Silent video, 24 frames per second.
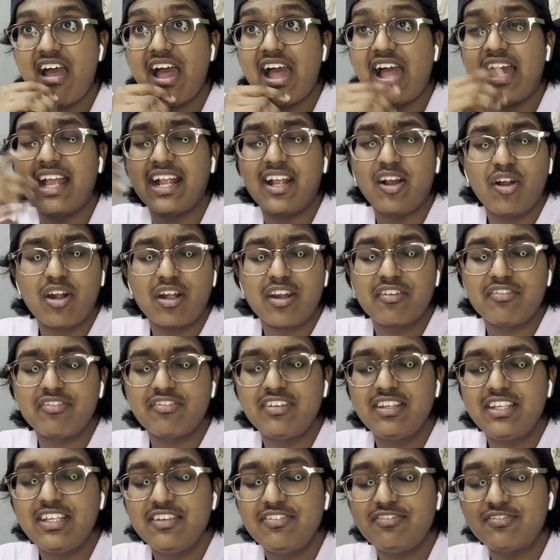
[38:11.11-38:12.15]
I got a
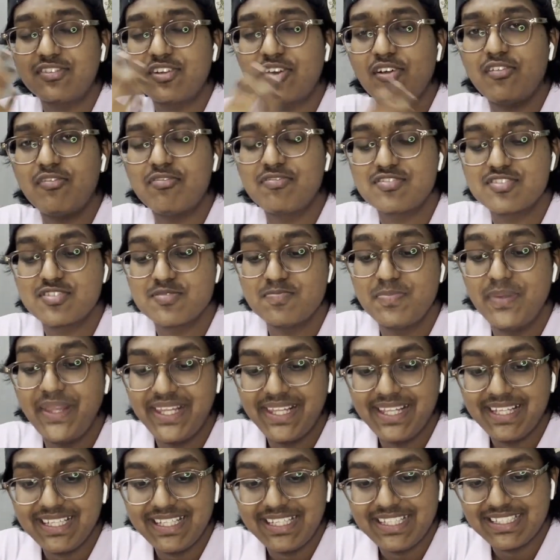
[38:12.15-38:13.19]
gift of
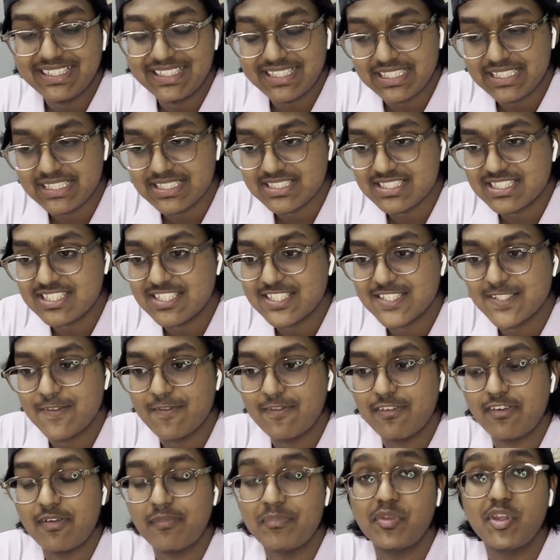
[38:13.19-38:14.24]
speaking in tongues
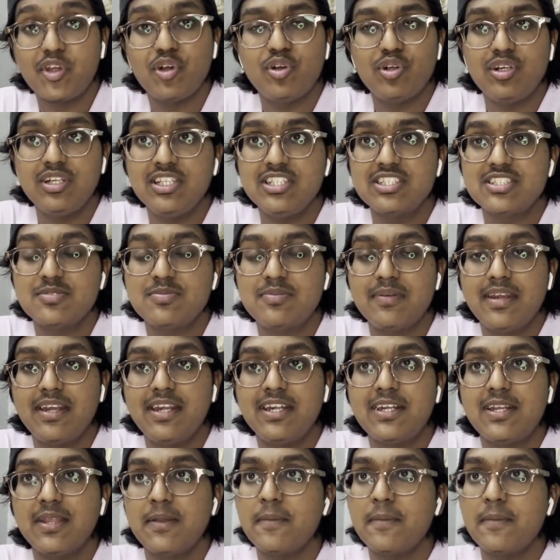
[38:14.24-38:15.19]
from the Holy Spirit.